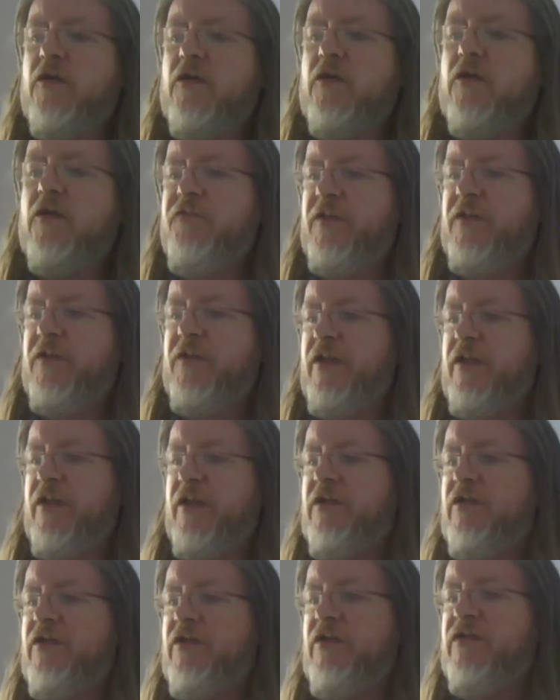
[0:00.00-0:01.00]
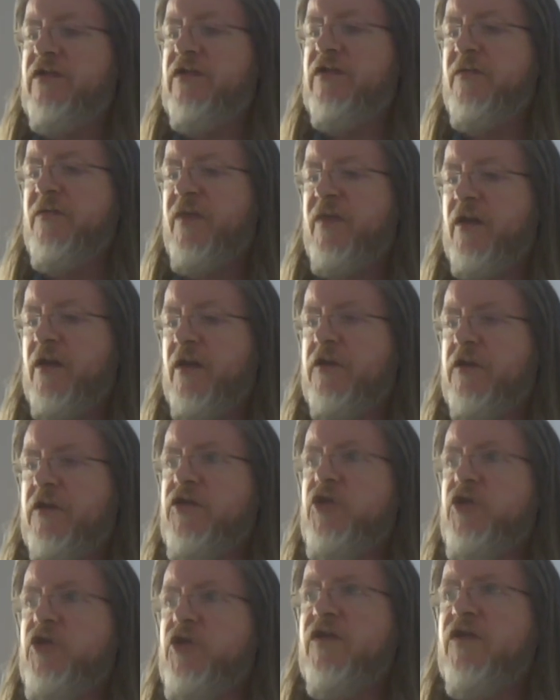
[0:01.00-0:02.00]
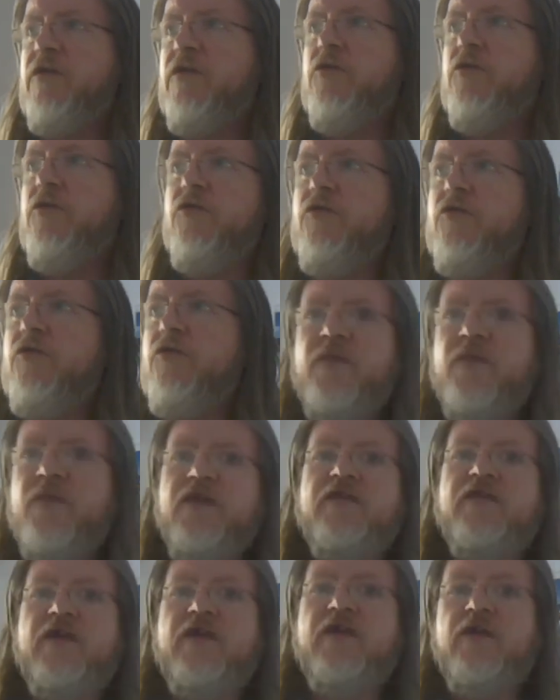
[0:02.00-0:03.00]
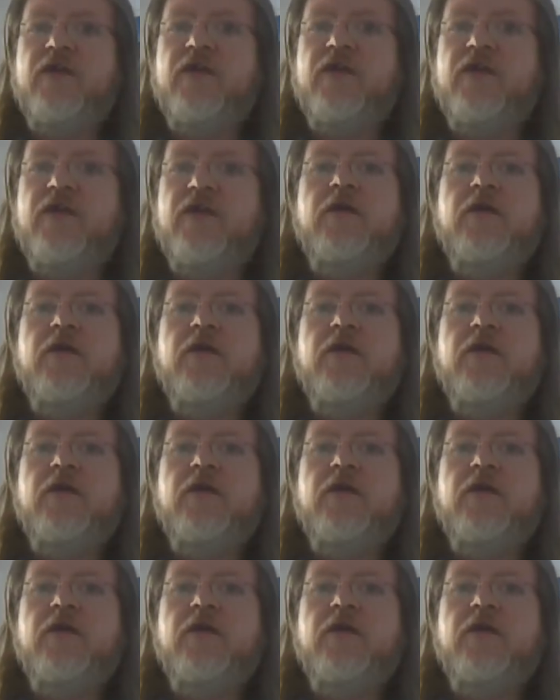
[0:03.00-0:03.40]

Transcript: of flying these suggested routes, is that